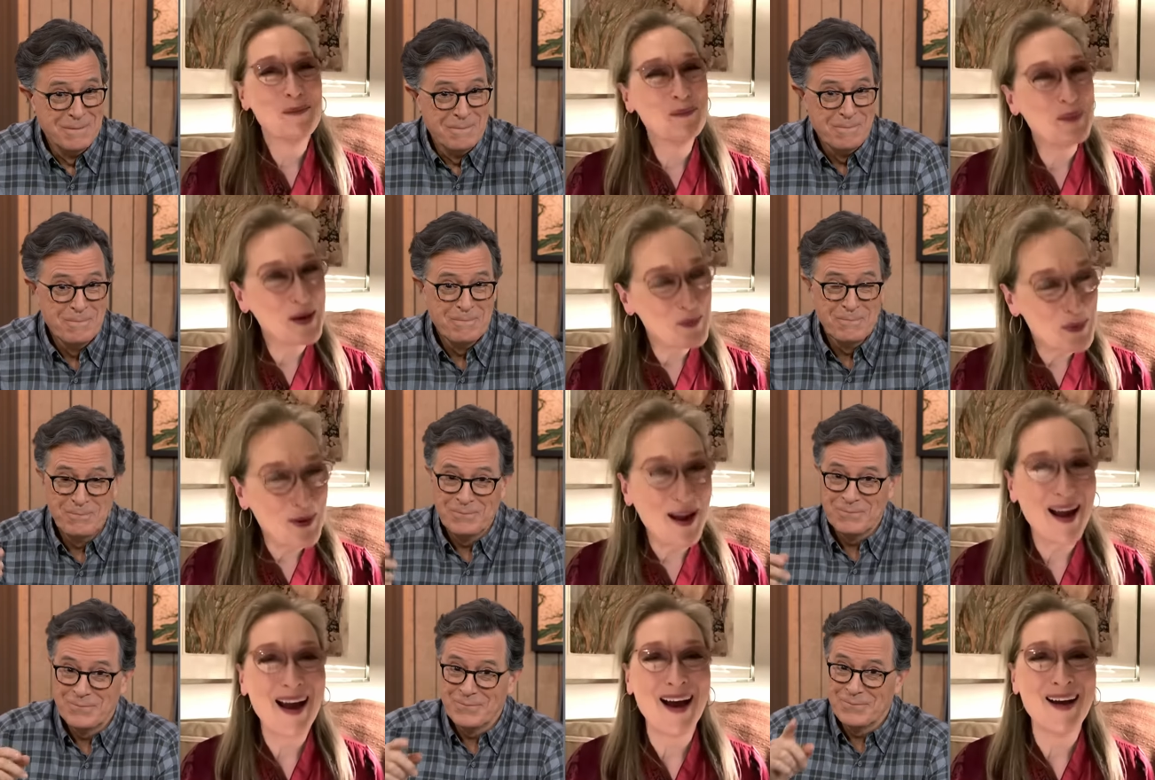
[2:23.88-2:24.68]
Speaker 1: People
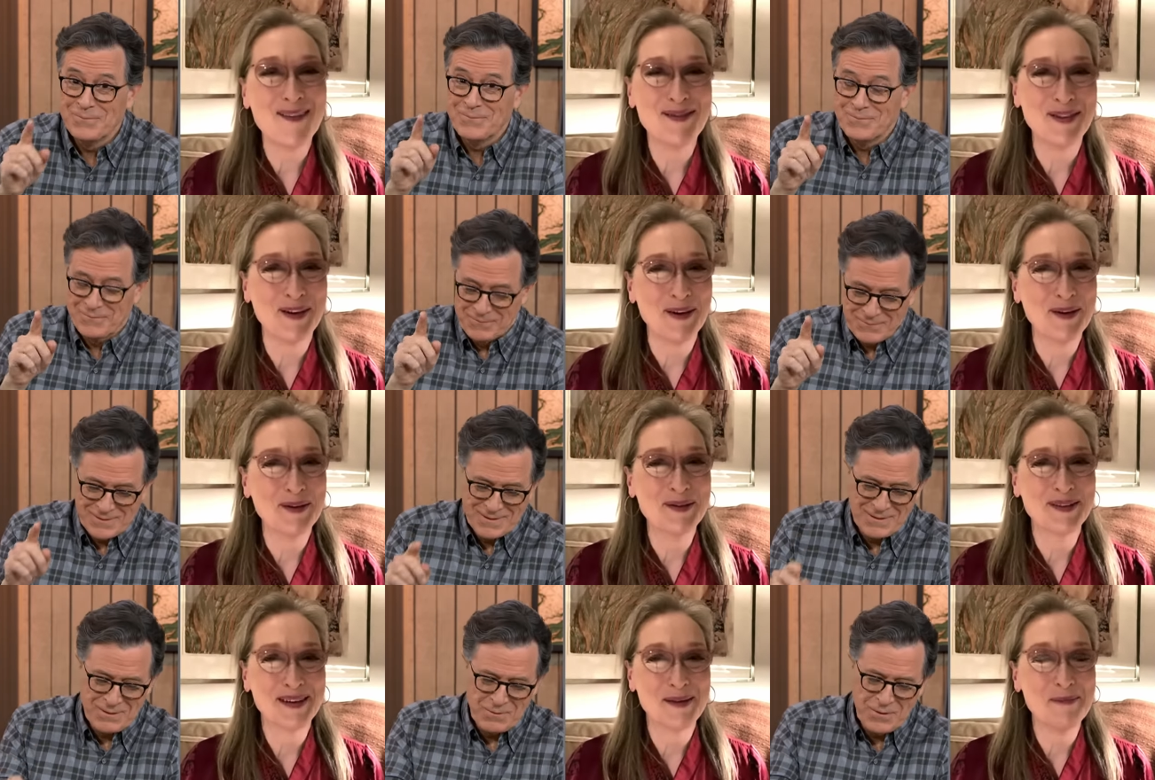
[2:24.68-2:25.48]
have,
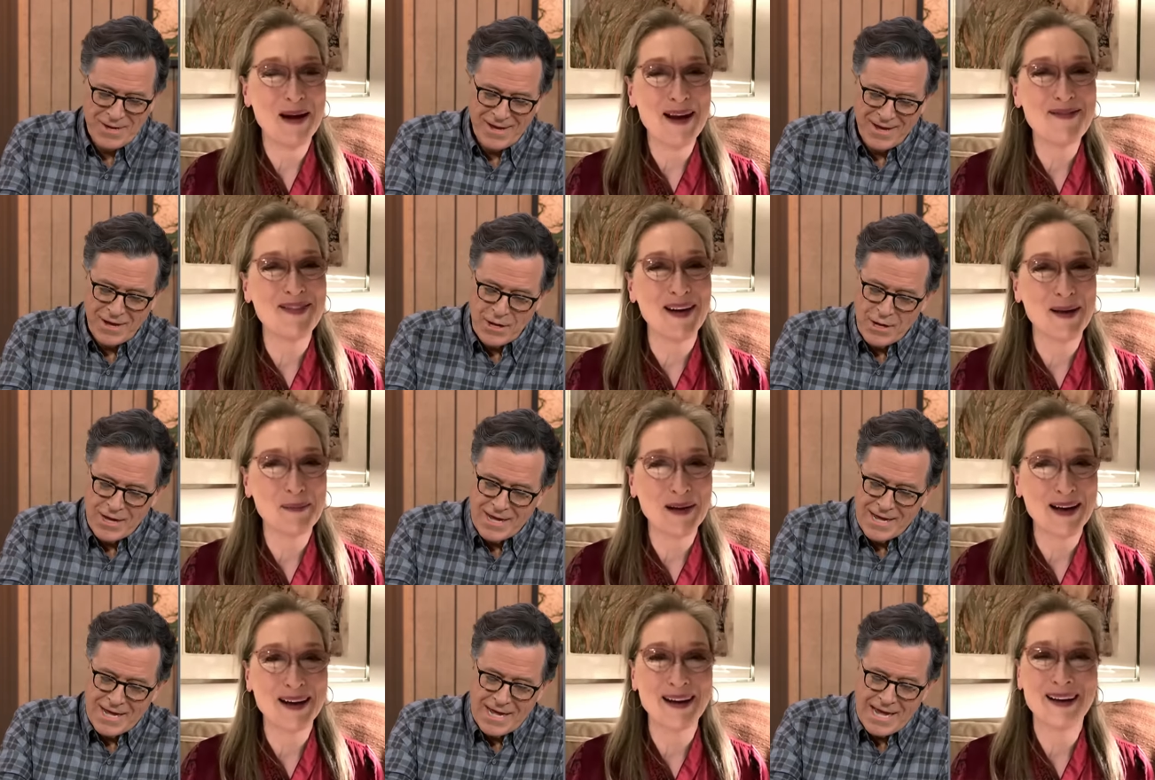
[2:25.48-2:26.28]
though,
Speaker 2: in my
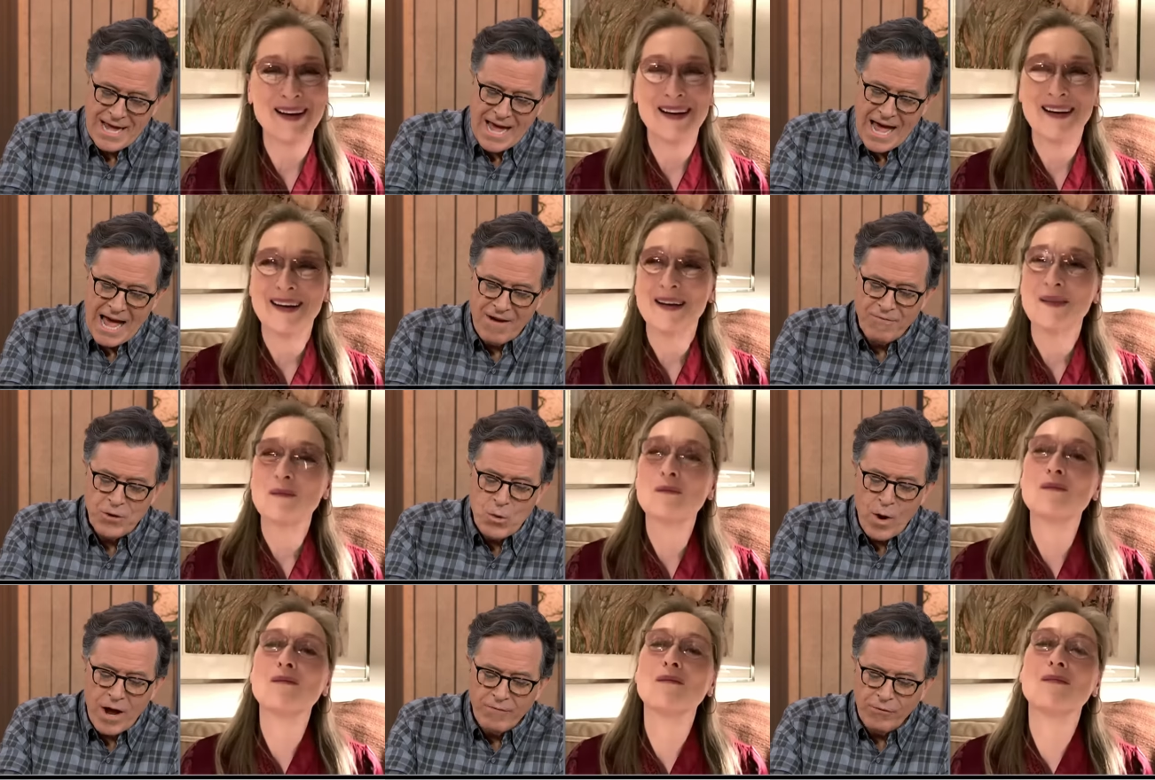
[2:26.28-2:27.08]
family. Have
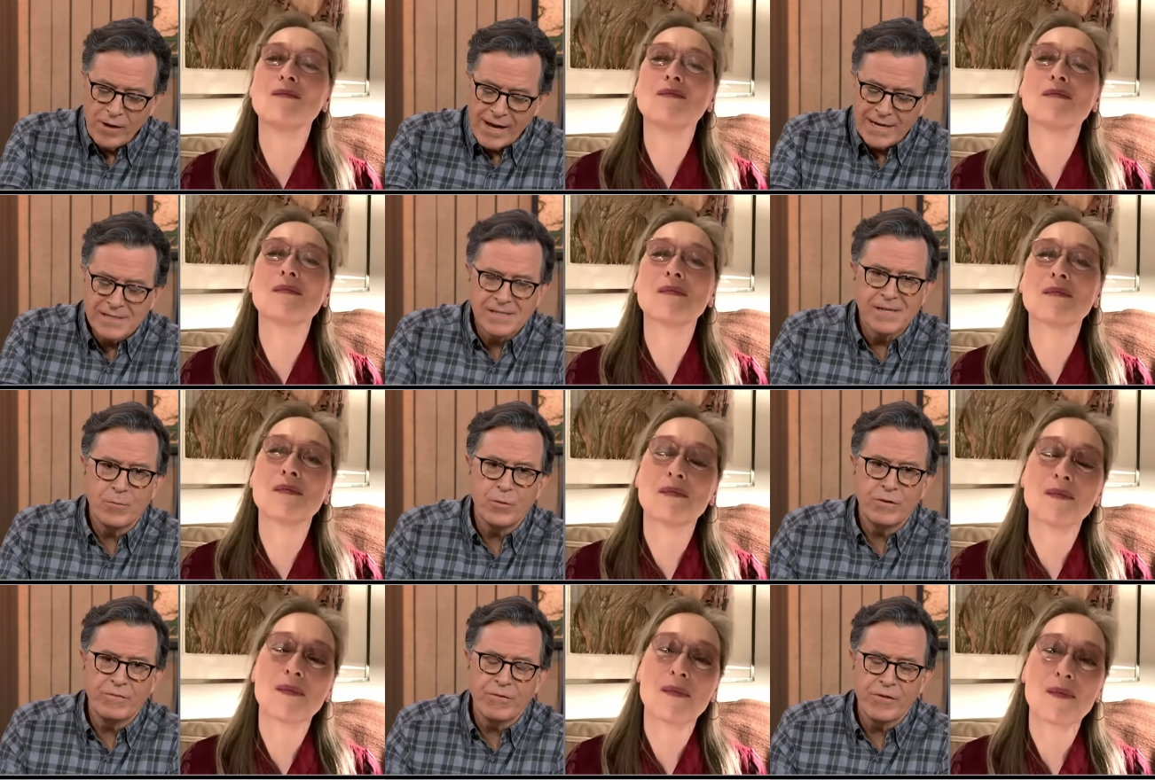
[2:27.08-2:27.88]
you ever asked
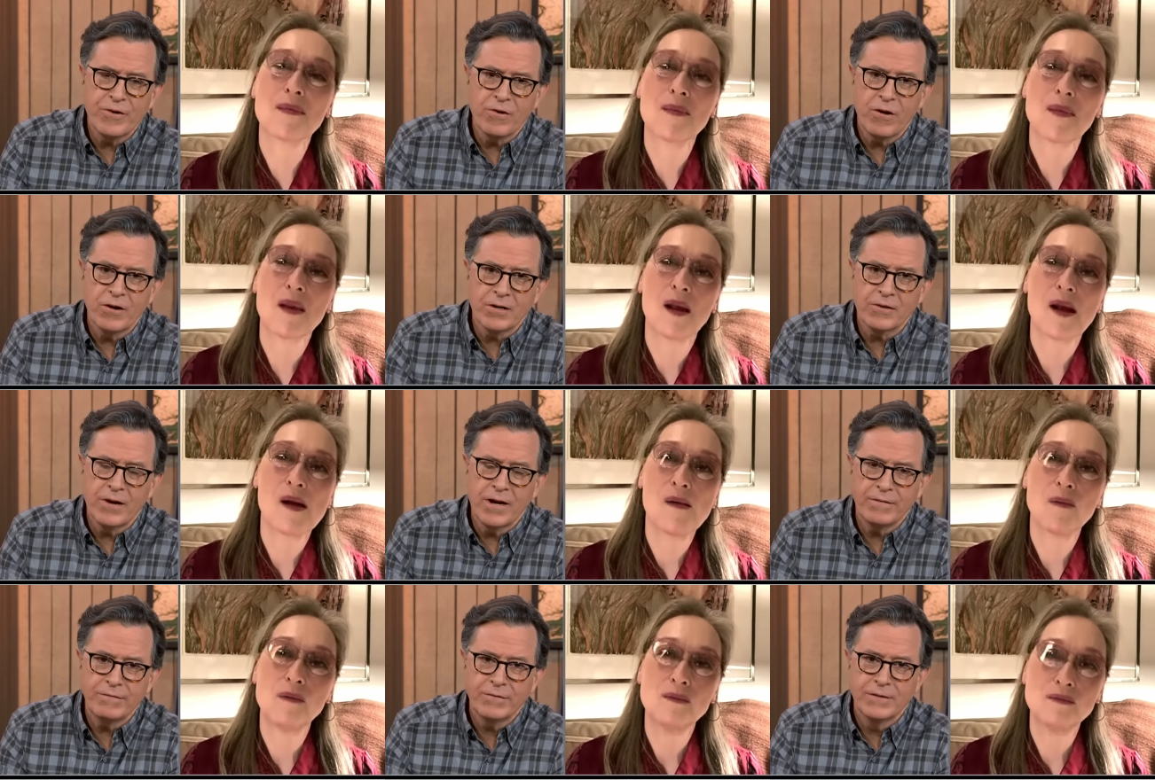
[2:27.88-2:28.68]
someone for their
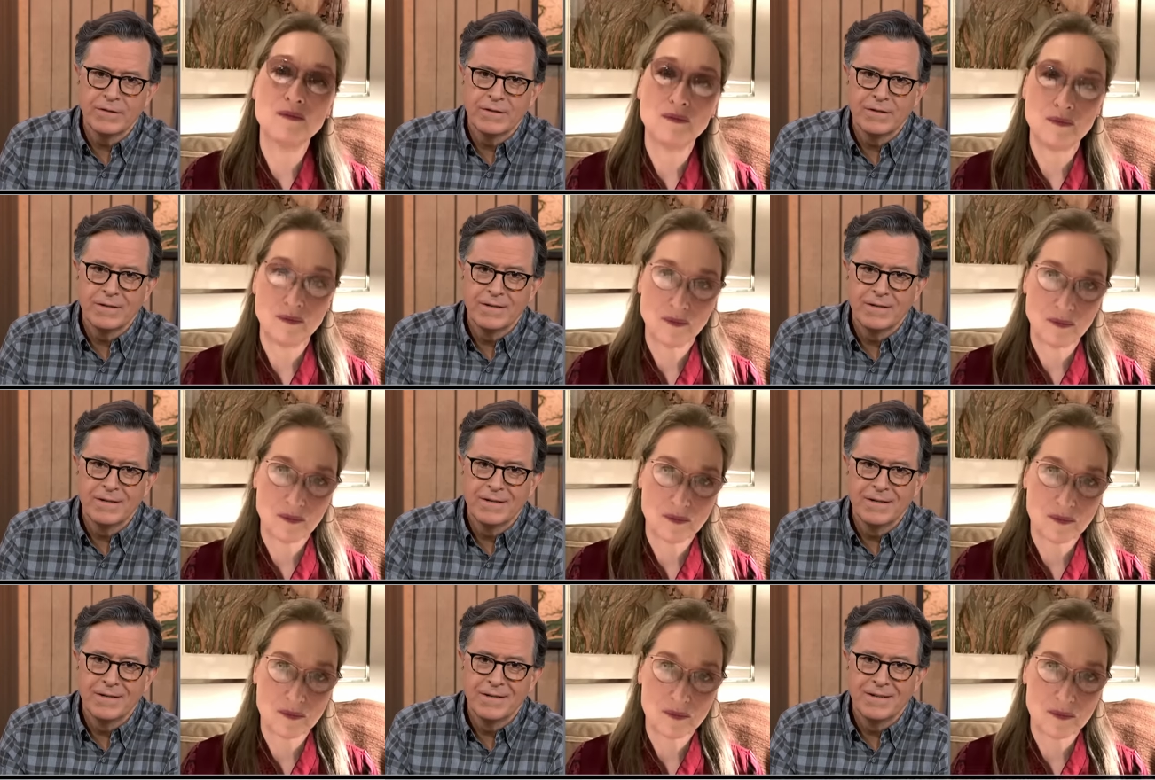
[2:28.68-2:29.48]
autograph?
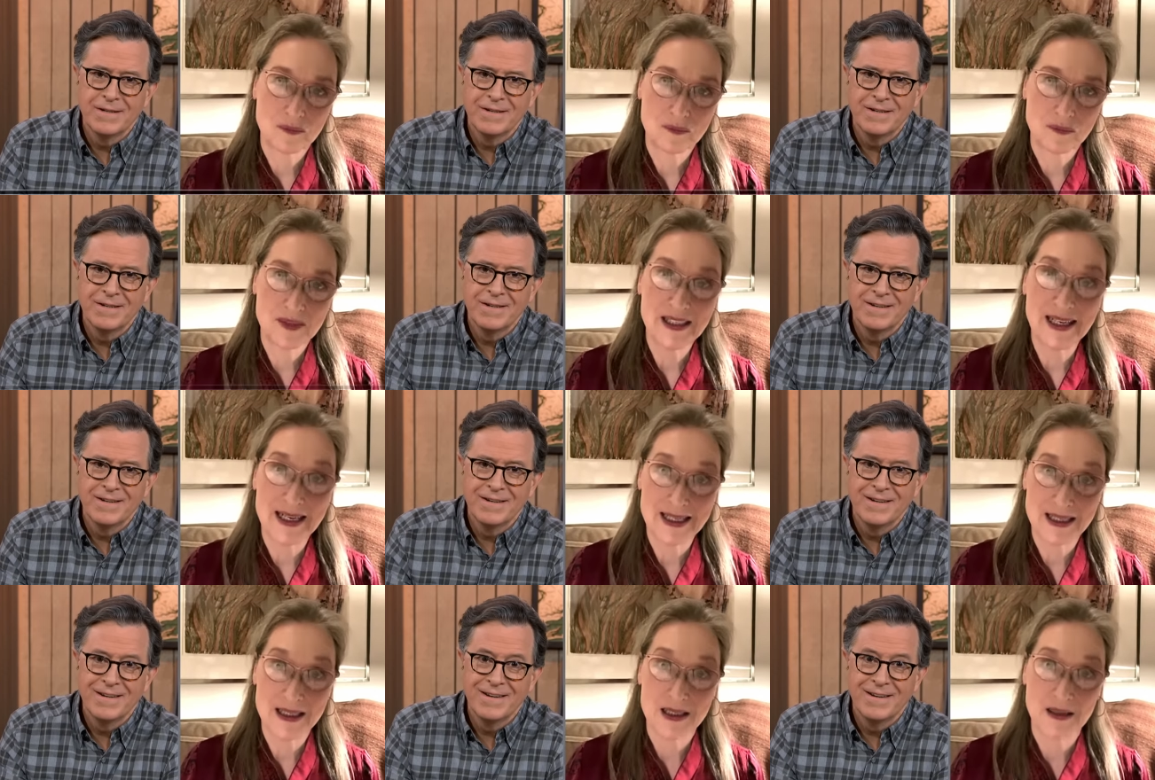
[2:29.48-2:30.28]

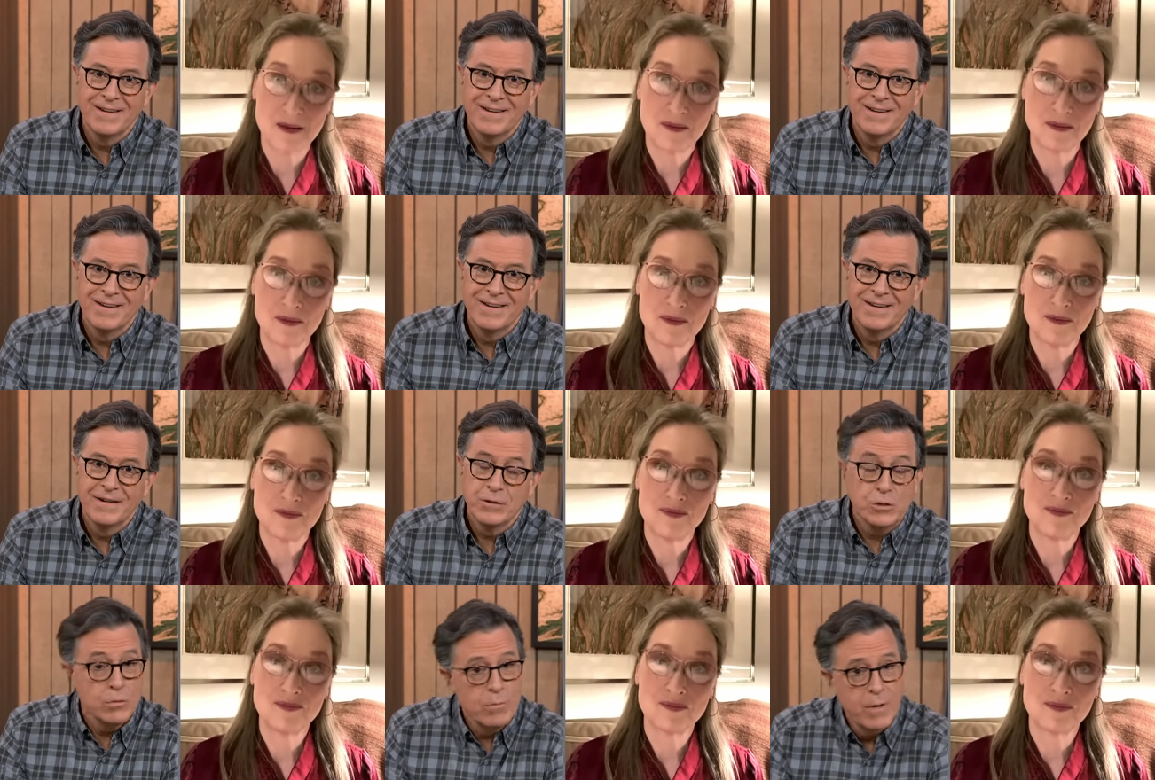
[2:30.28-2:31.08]
Yes. Do you